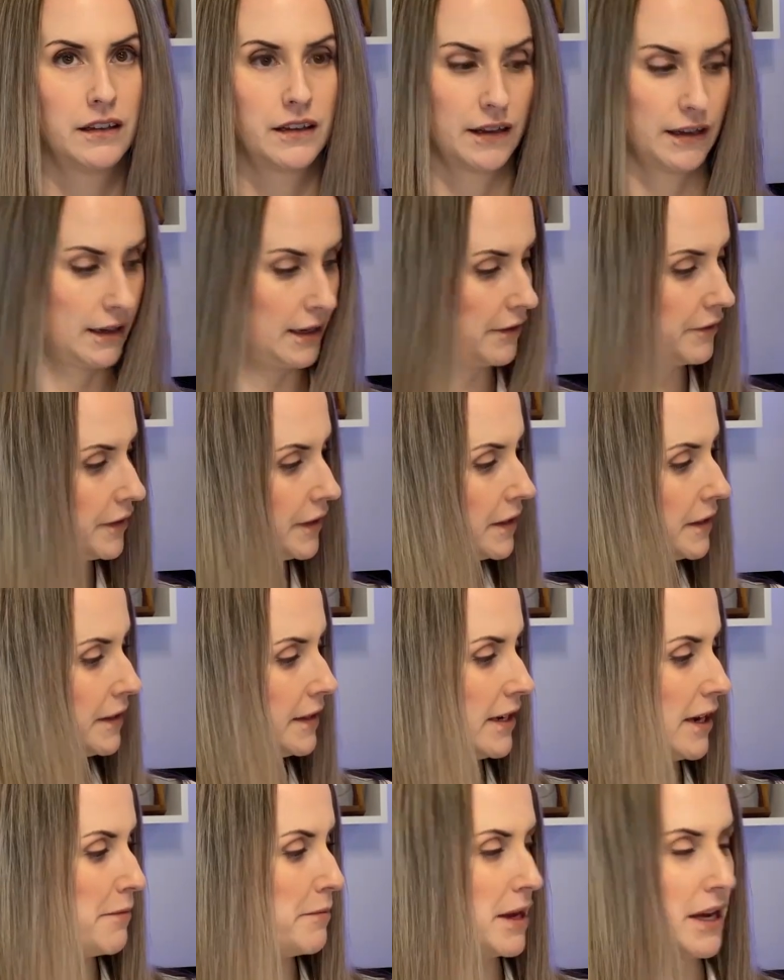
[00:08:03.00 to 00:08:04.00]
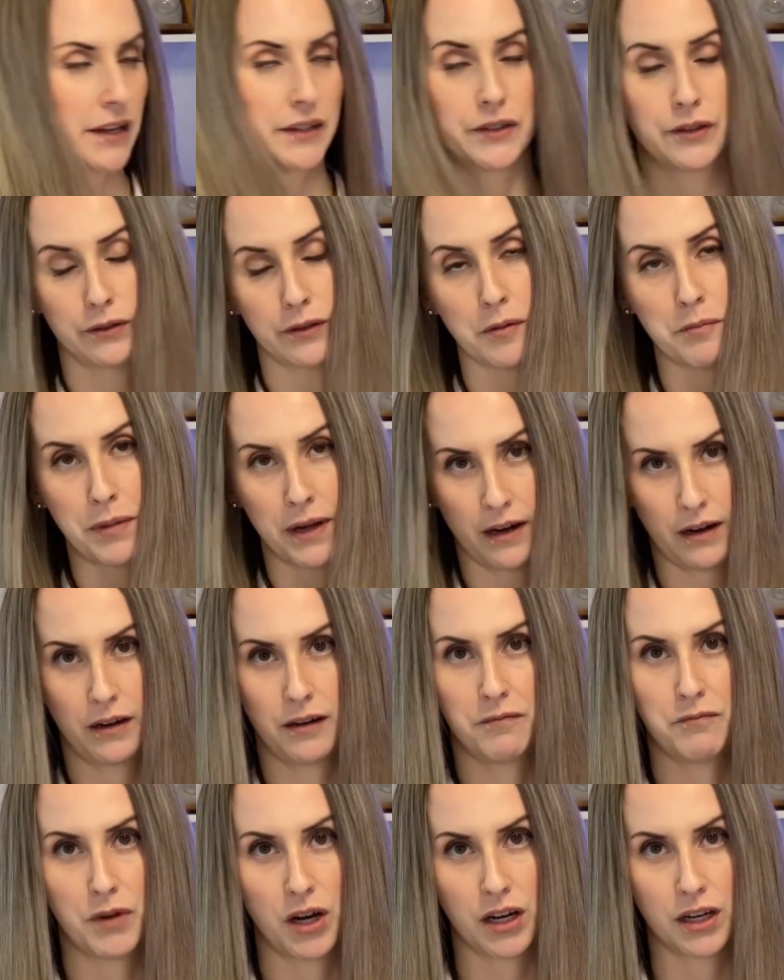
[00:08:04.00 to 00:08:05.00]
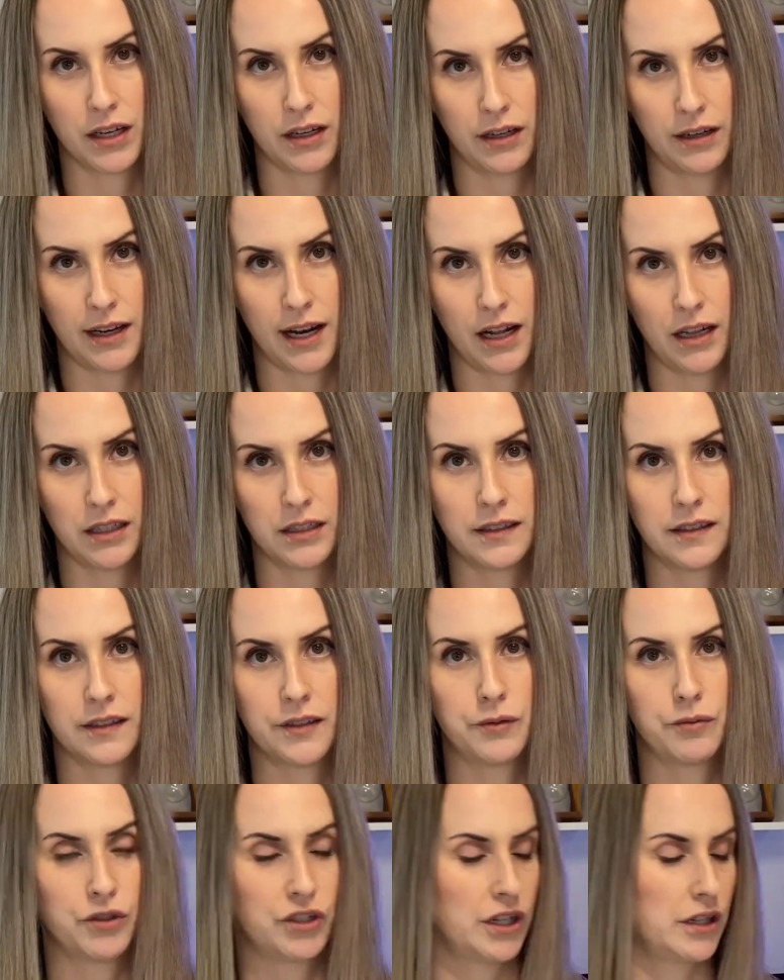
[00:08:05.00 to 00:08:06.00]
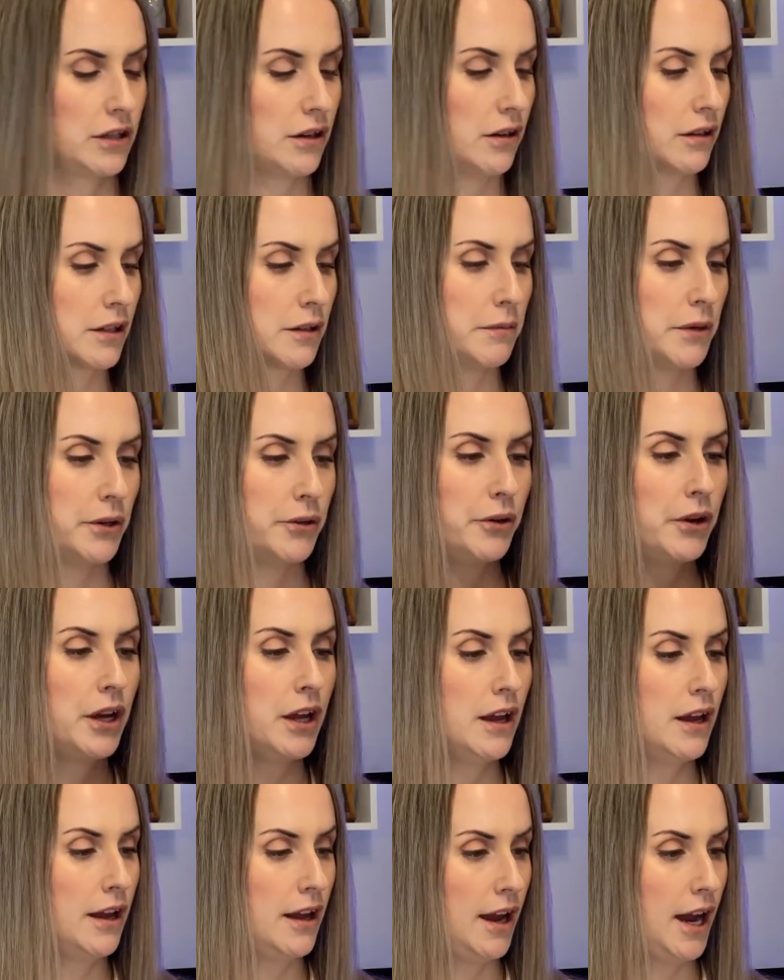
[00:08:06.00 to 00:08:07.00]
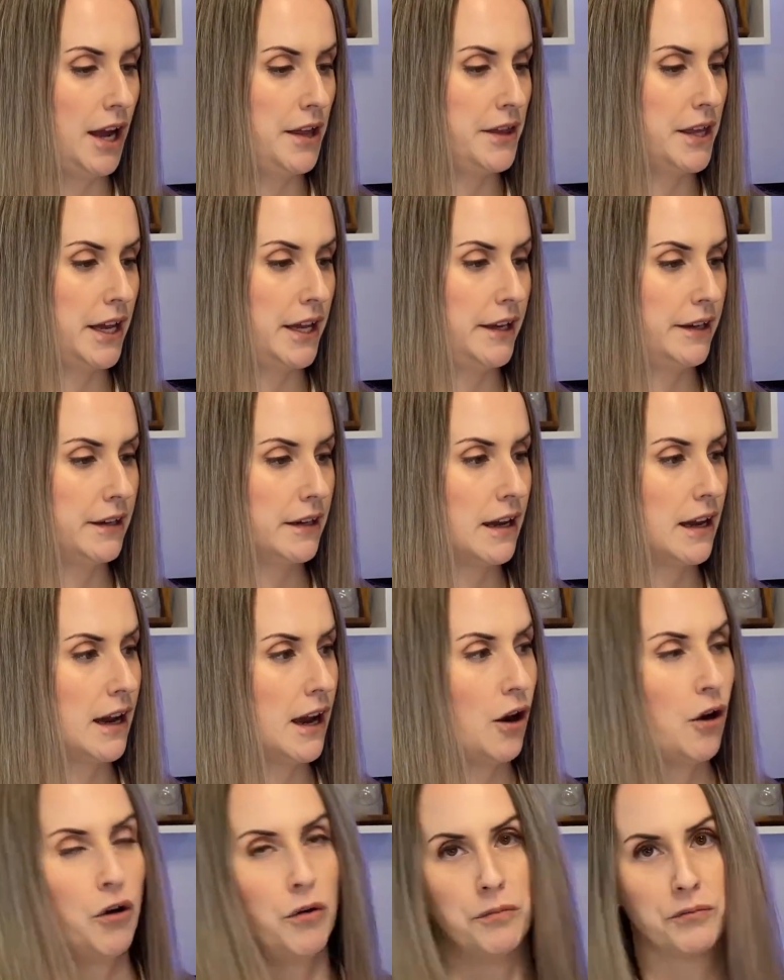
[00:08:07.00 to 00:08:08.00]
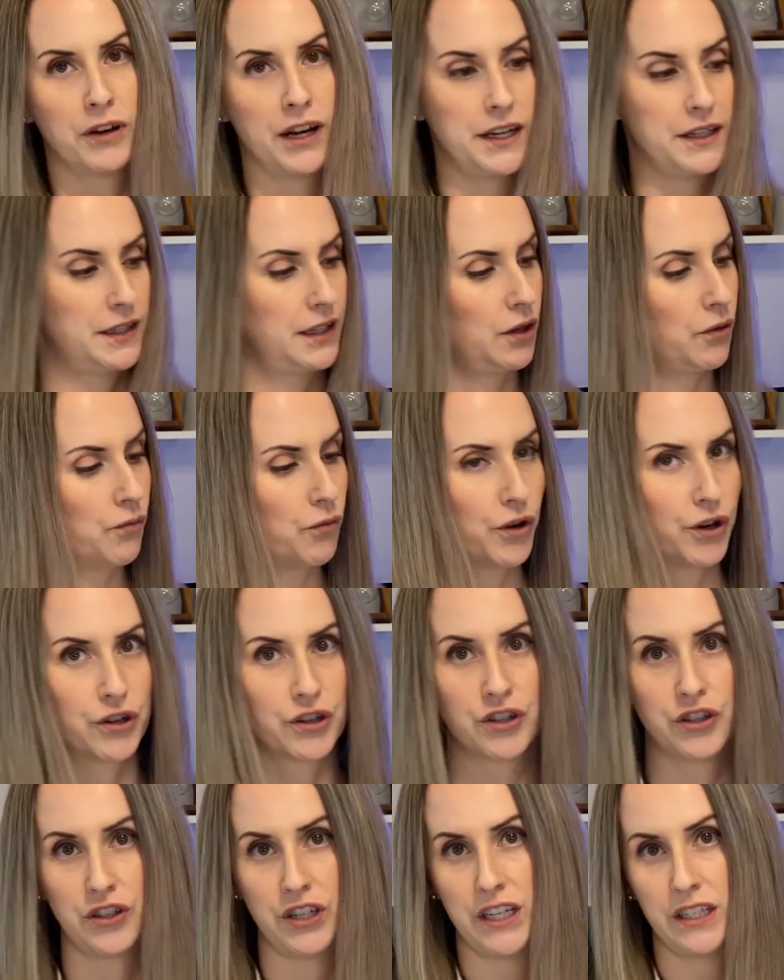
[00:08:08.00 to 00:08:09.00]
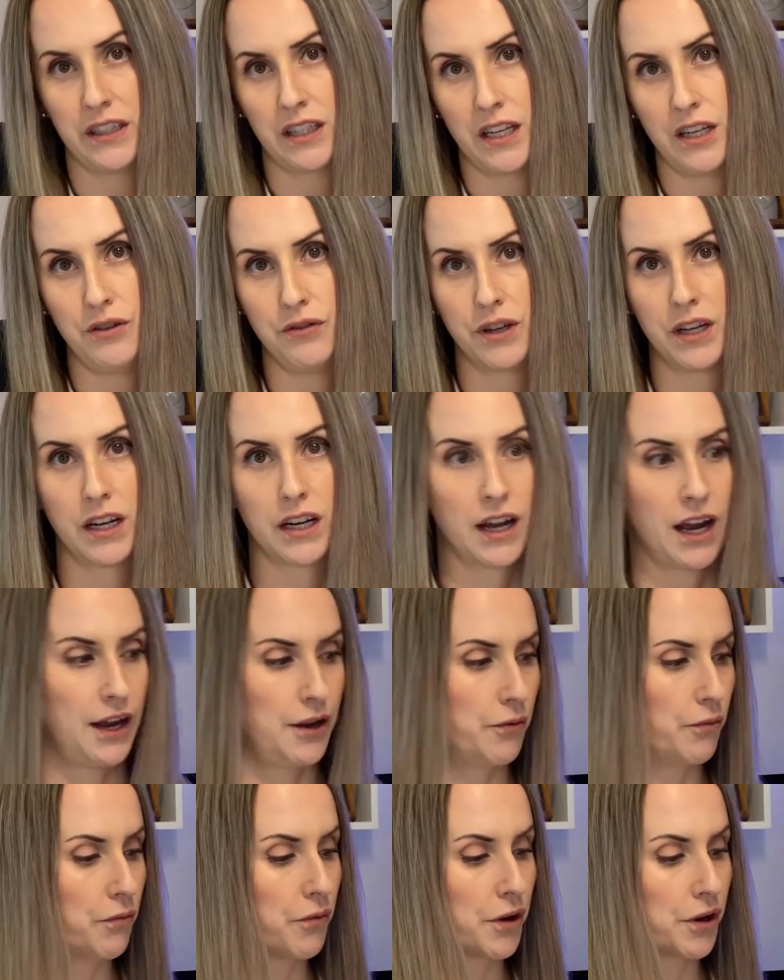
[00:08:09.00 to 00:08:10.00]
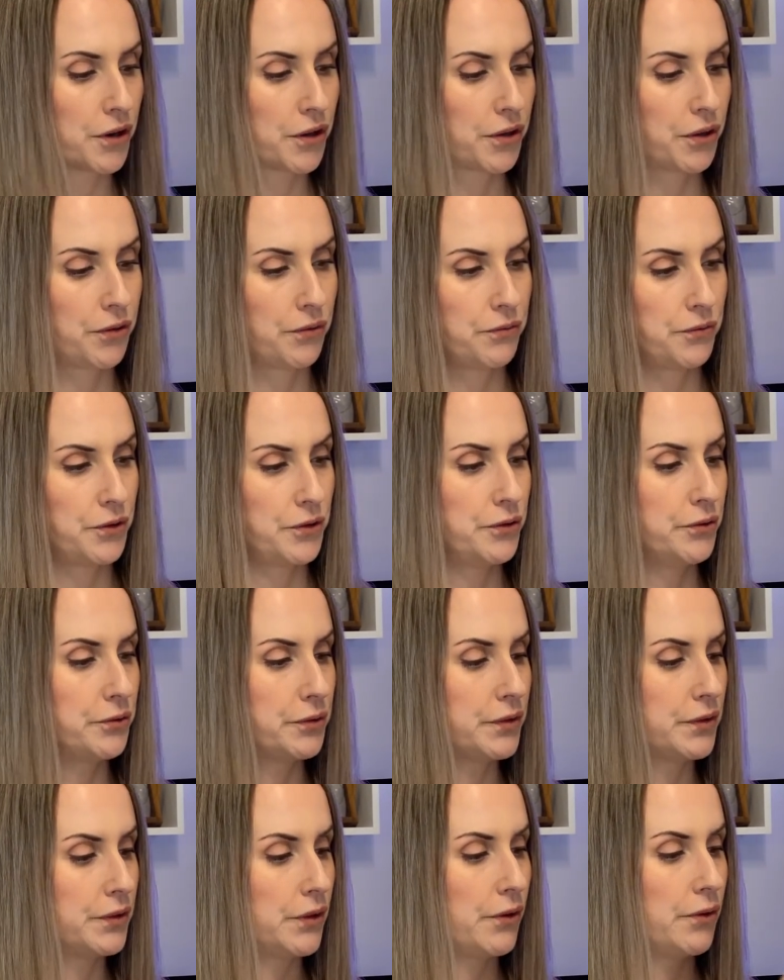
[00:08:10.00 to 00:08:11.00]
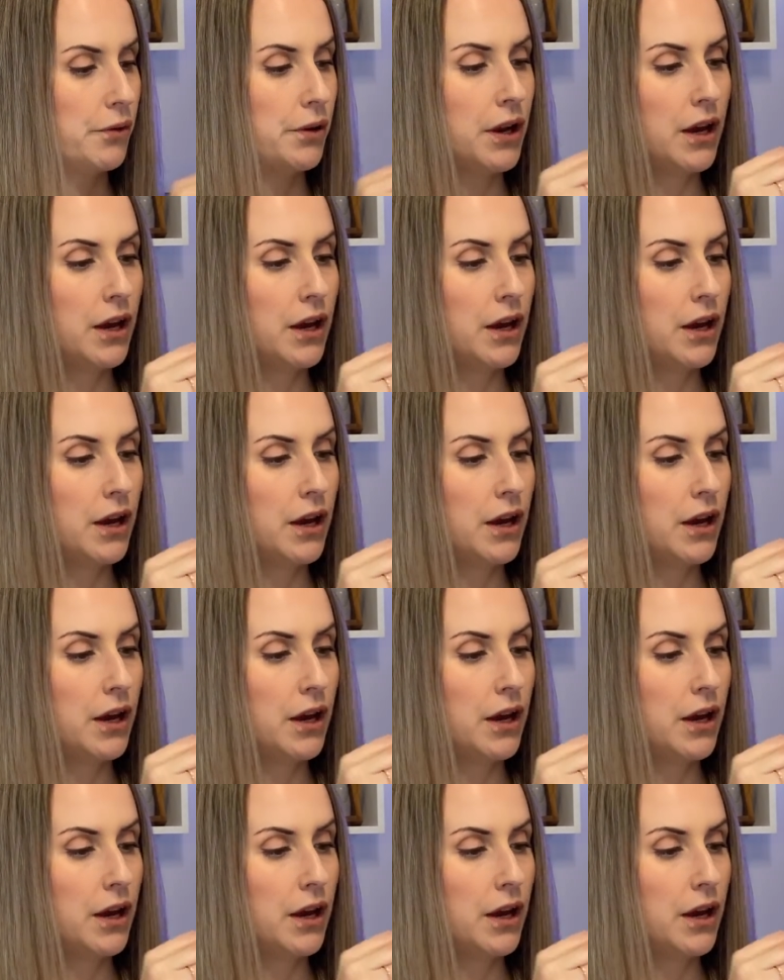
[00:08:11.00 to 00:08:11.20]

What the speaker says: gives the CMA, so comparative market analysis, which I talked about, and then a home pricing worksheet that you can kind of work through. So